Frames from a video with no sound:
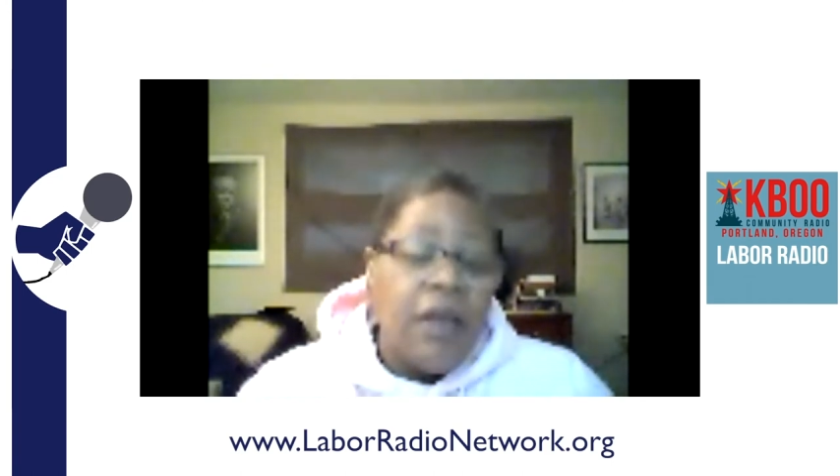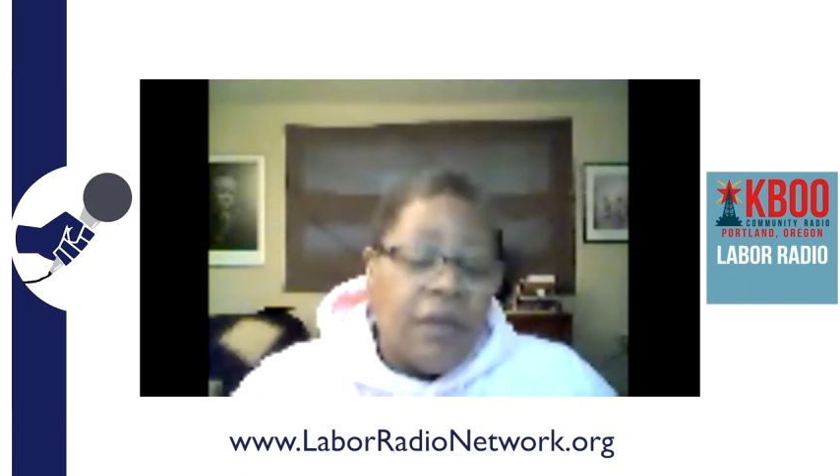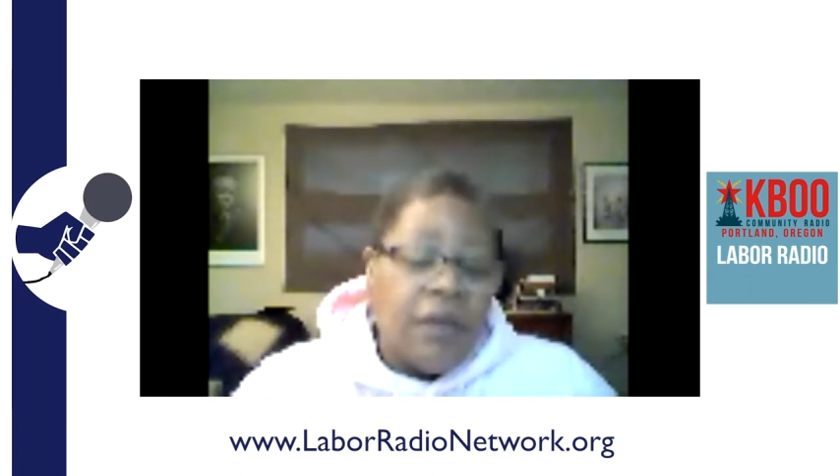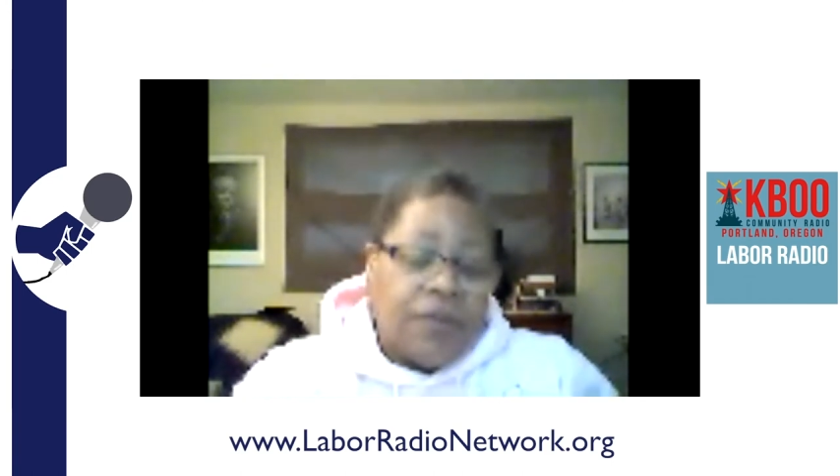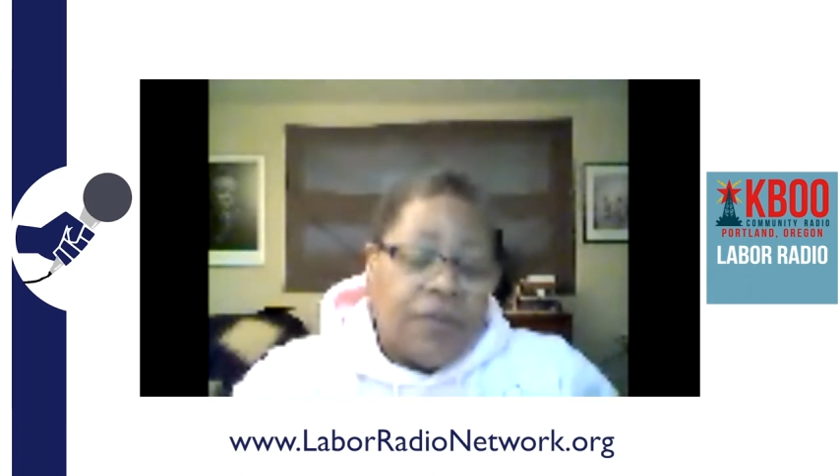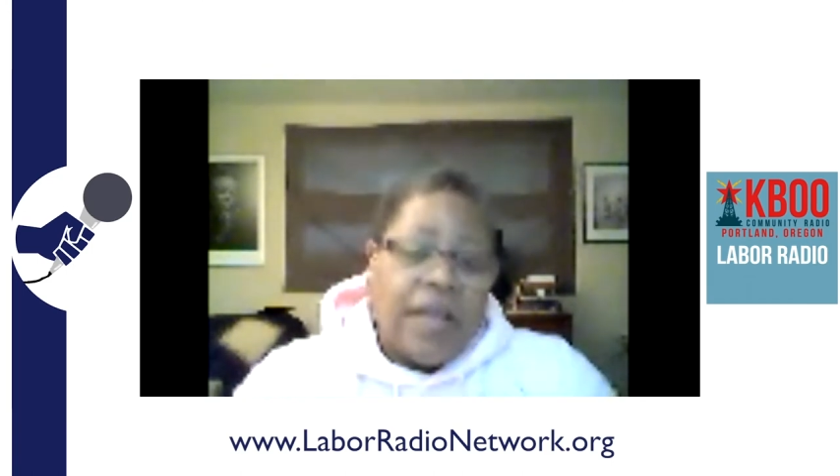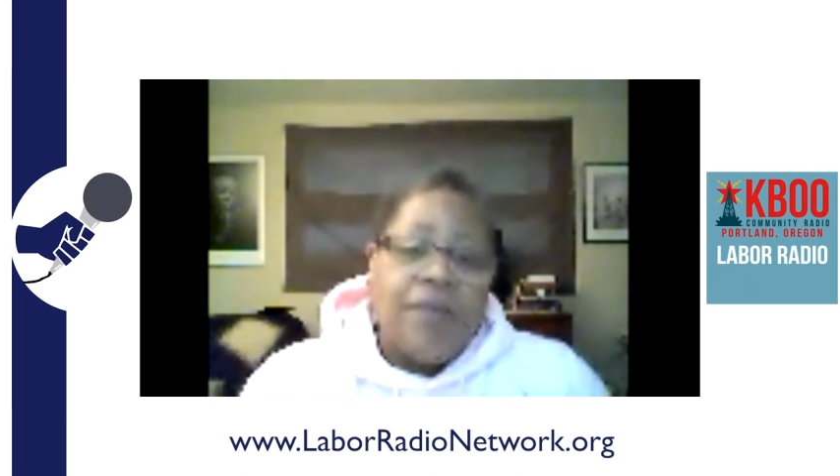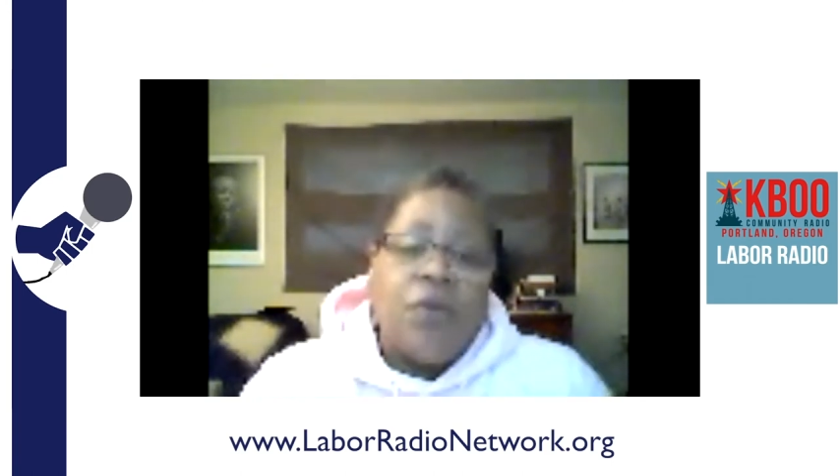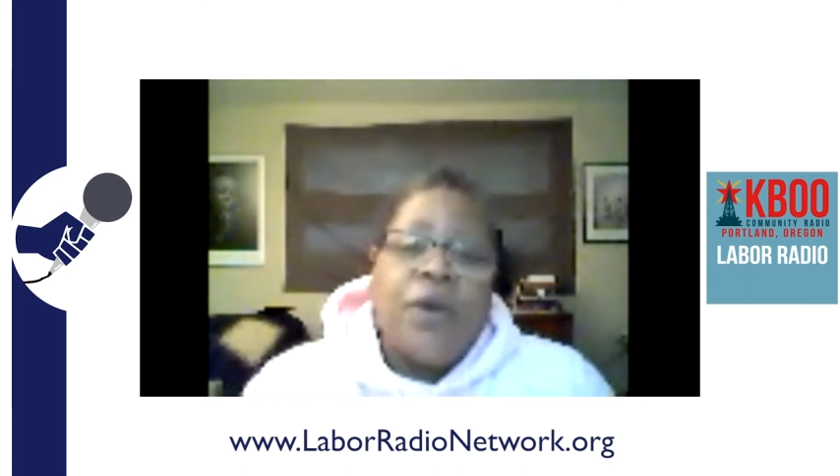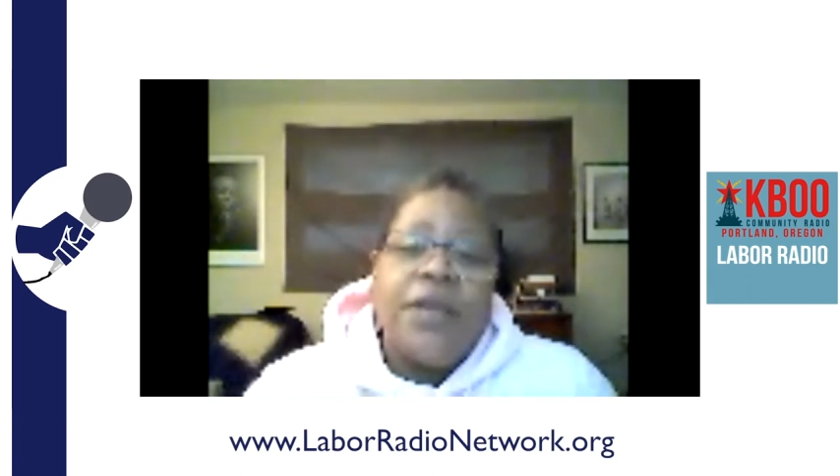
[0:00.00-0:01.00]
for that
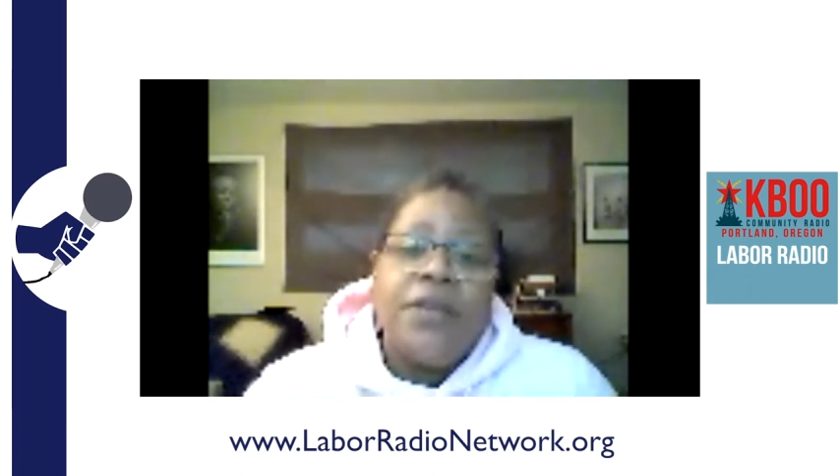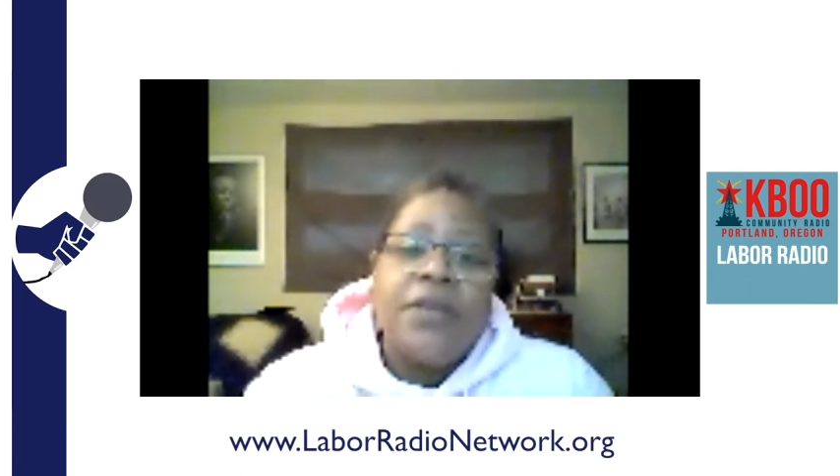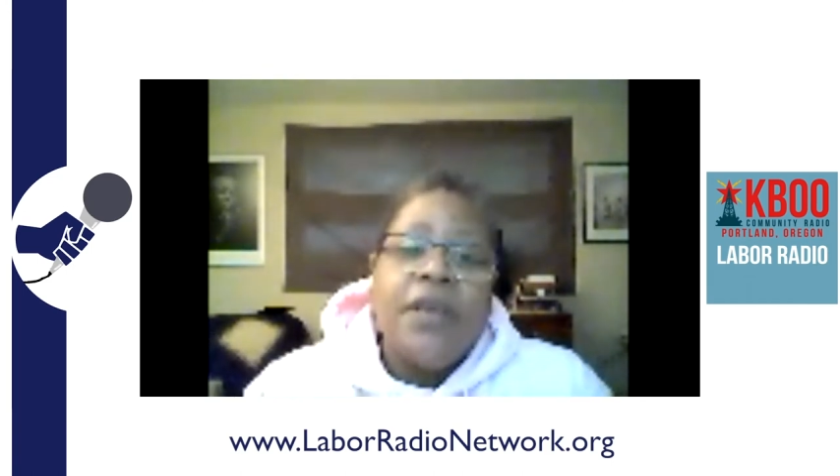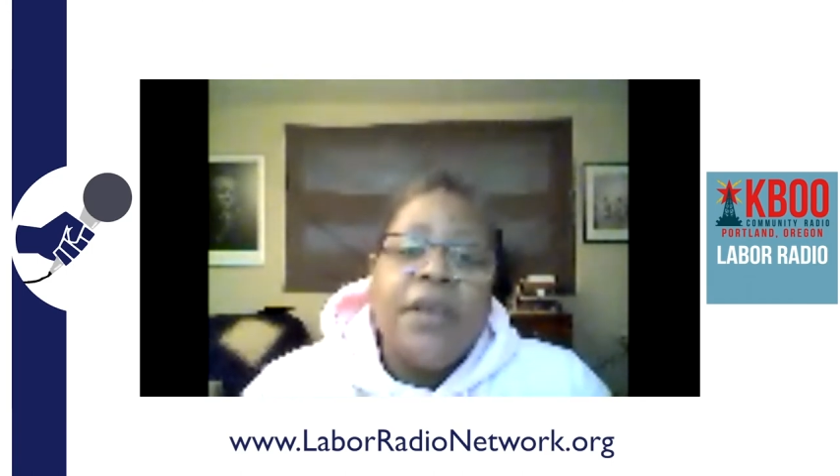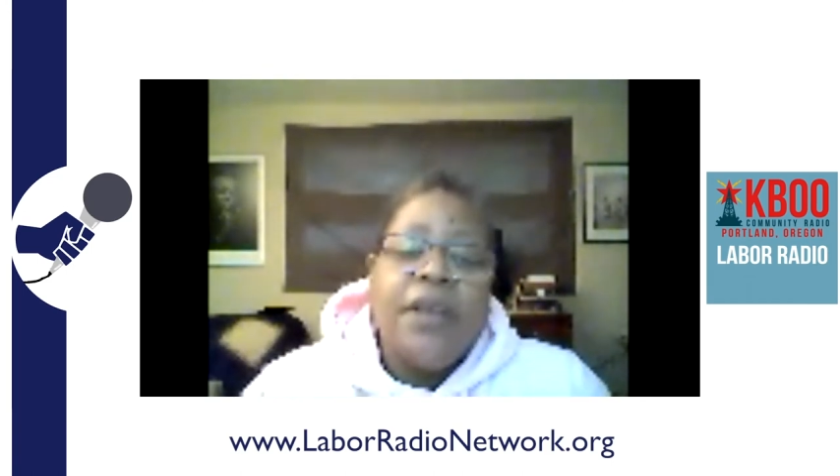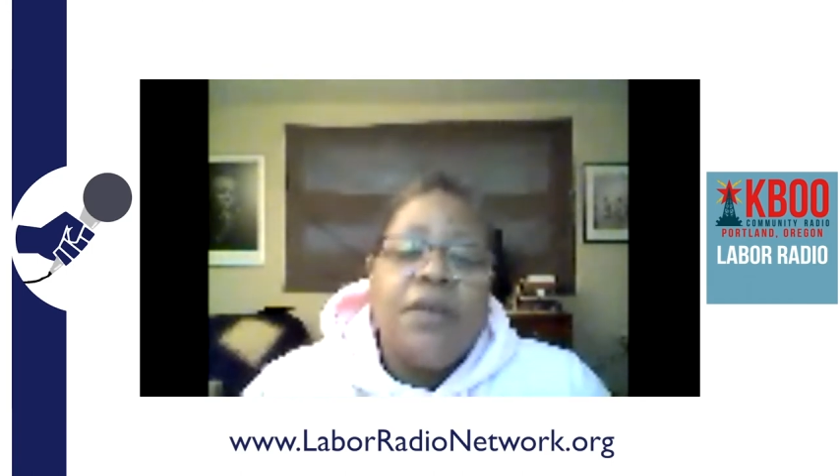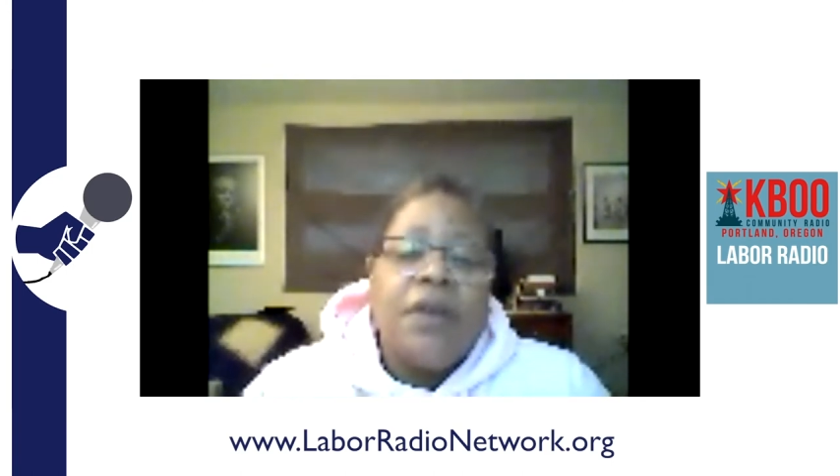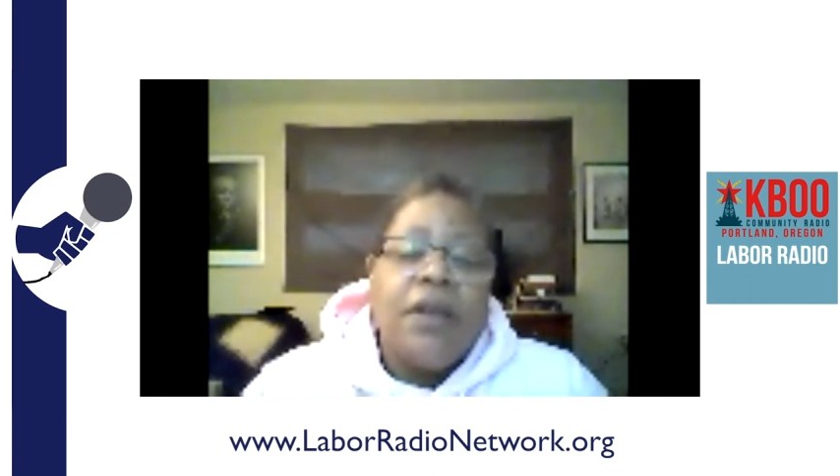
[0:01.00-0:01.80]
voice, you know,